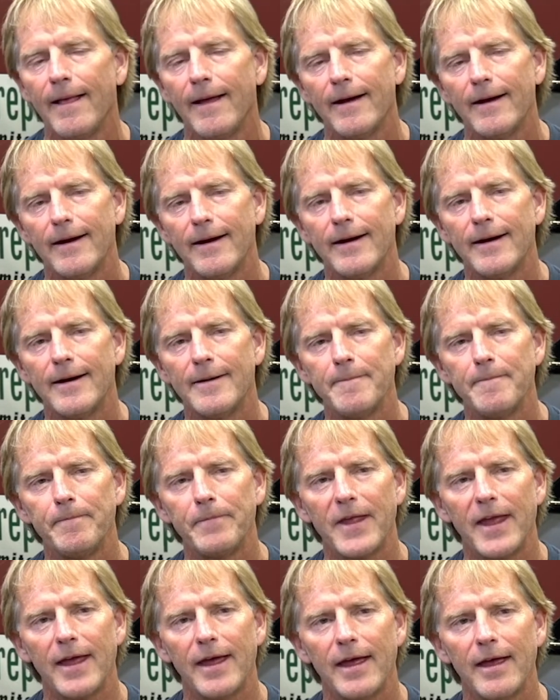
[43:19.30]
Um,
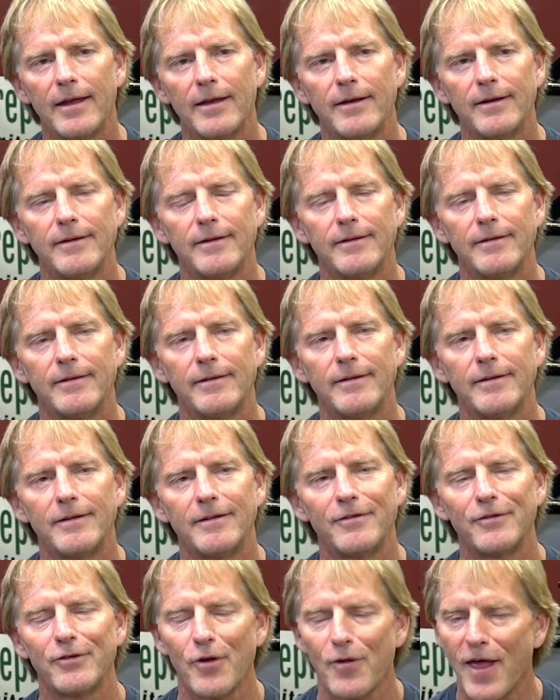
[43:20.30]
and
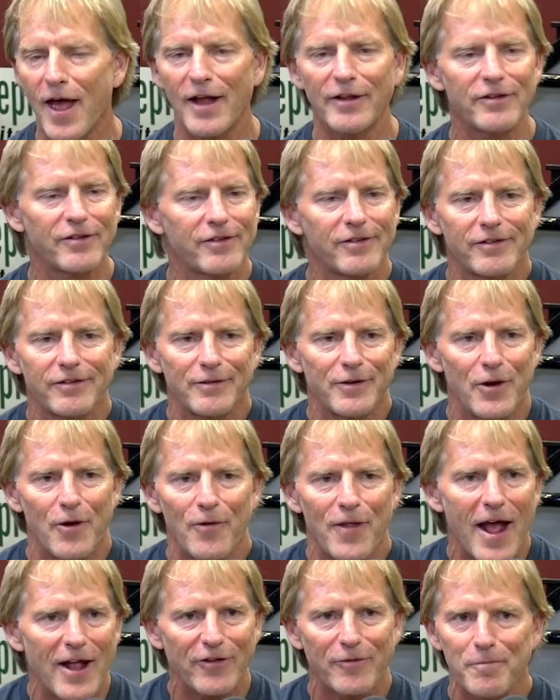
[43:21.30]
so that's, you know,
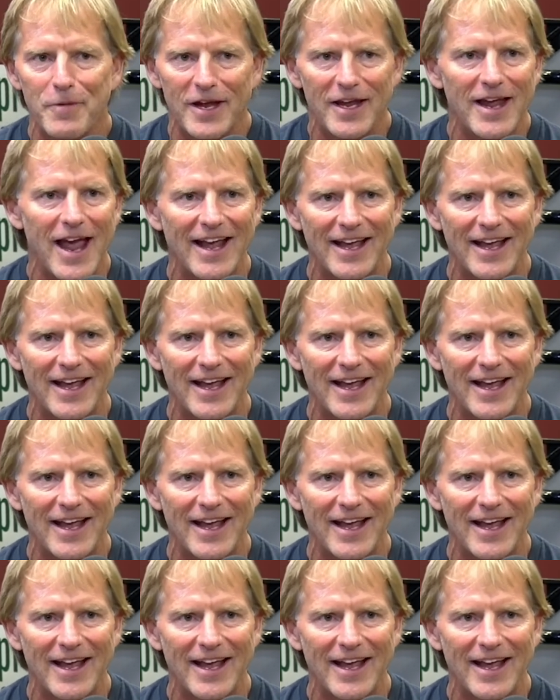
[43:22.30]
that's me.